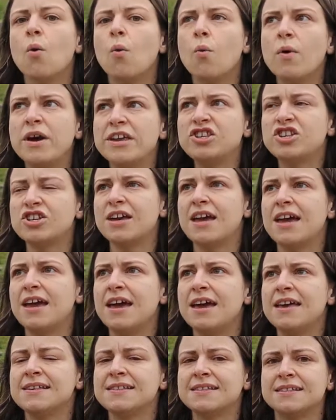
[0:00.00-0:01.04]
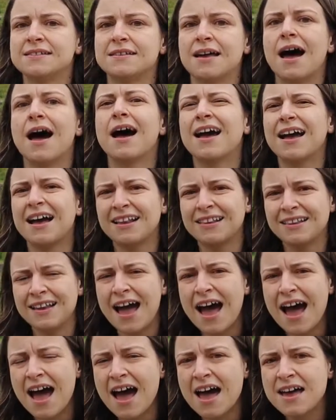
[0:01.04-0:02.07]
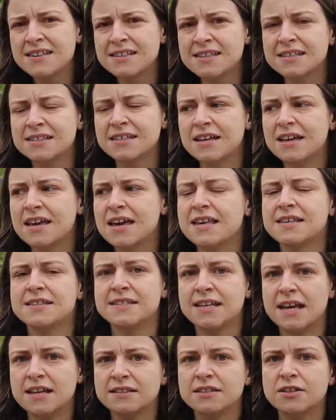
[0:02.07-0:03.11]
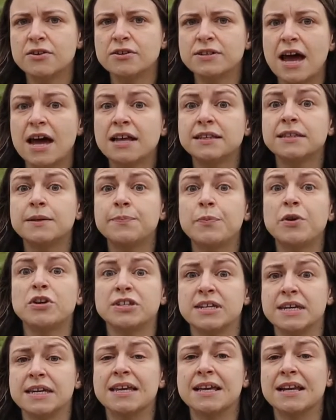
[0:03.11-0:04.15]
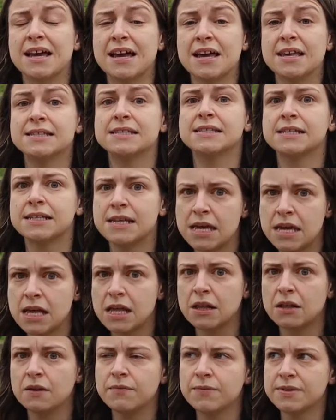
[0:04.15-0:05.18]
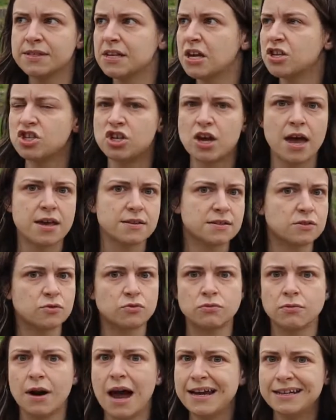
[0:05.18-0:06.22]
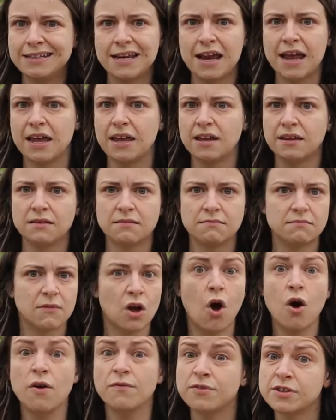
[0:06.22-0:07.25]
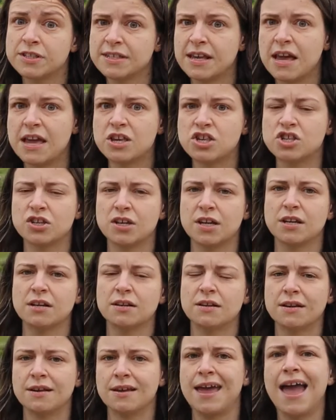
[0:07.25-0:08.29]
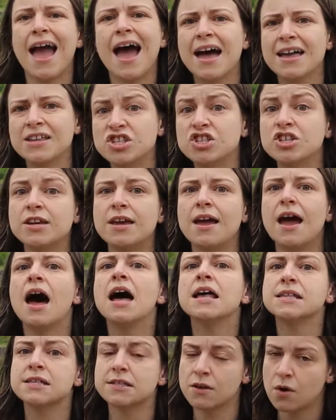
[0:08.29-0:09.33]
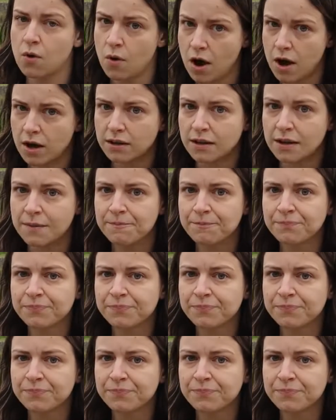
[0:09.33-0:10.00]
which is a class centered at a particular skill, such as writing, conversation, kanji, and so on.